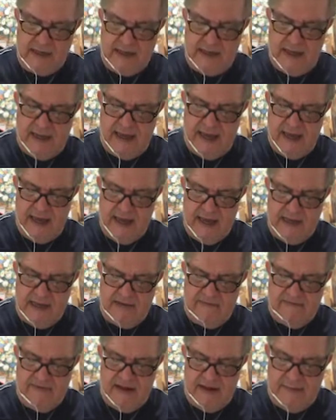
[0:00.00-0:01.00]
K
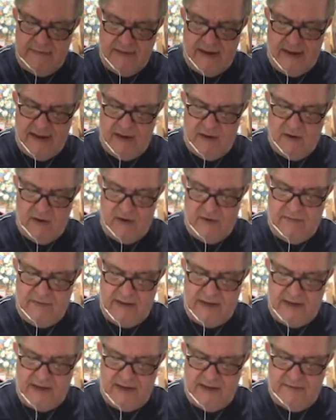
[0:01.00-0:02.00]
divided by
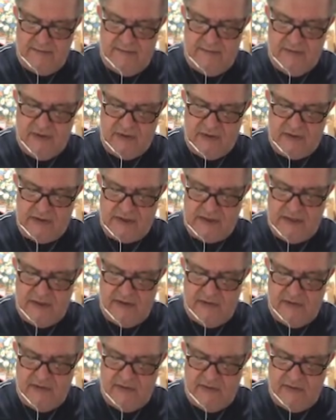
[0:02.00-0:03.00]
omega mu
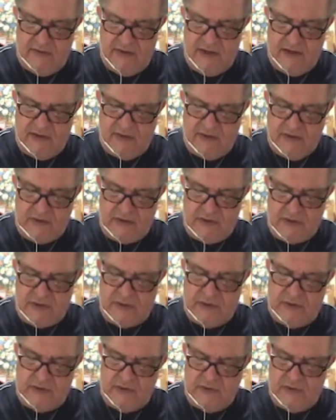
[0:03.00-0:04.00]
0 equals
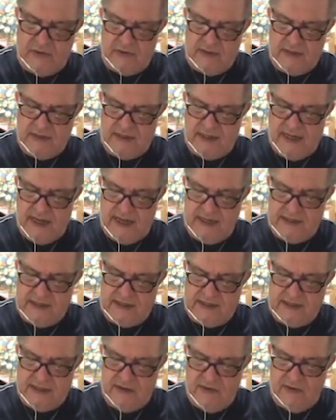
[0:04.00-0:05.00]
to
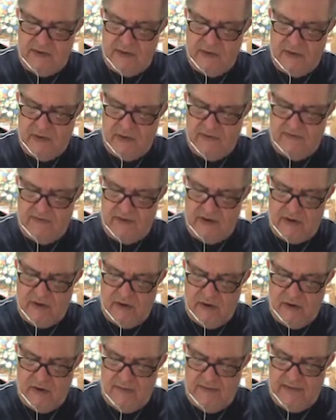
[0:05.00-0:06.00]
K0 over
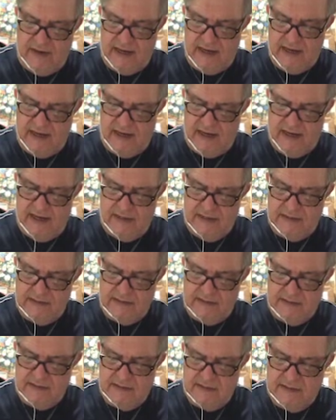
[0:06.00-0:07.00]
omega
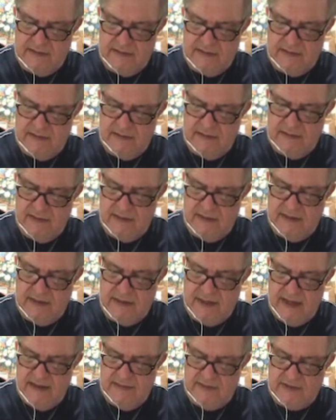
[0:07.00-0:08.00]

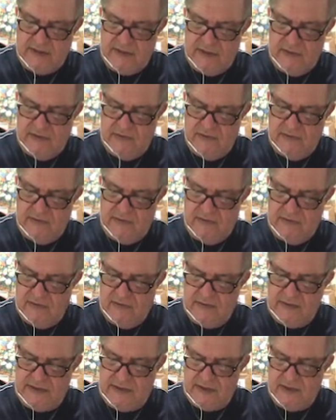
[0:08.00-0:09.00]
times U,
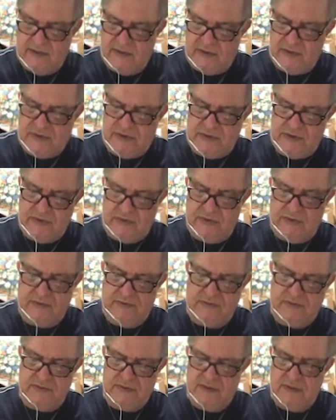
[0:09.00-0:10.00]
which equals to
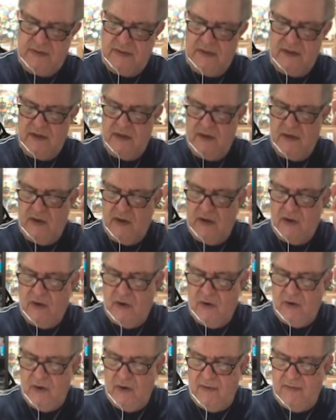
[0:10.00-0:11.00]

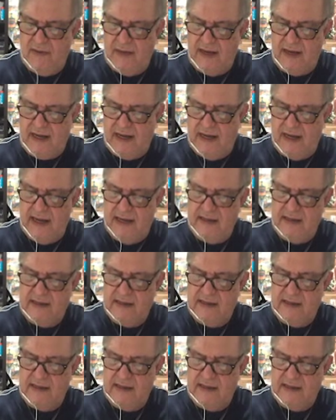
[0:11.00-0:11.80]
omega